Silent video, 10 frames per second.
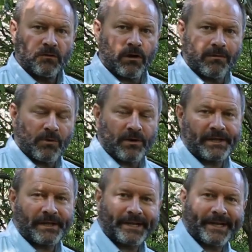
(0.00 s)
Well, good
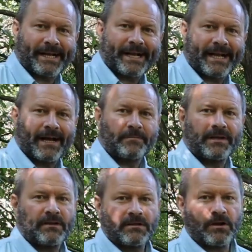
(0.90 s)
morning. I'm
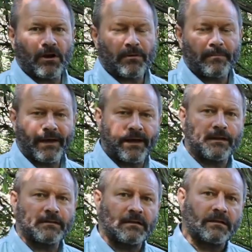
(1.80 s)
here to talk
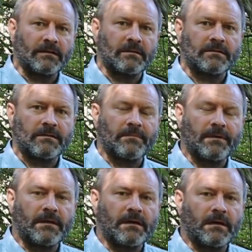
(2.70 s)
about
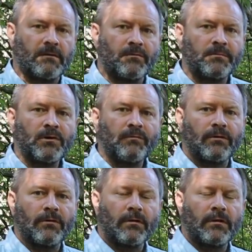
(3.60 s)
some
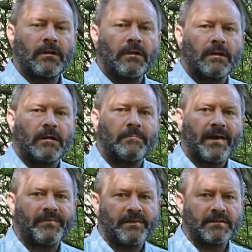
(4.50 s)
removal
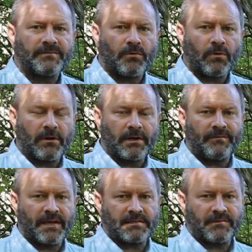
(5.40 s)
methods for
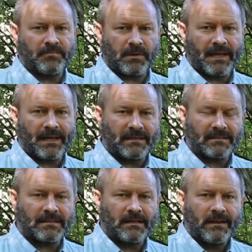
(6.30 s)
invasive
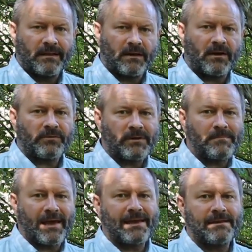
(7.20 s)
plants. There are
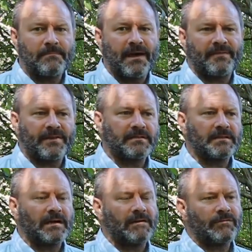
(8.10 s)
three main
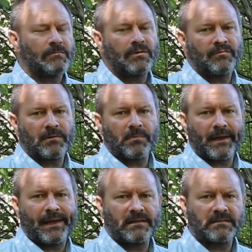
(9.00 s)
methods of removing
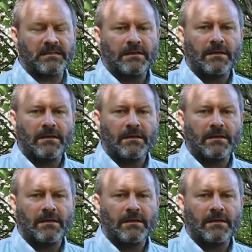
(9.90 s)
plants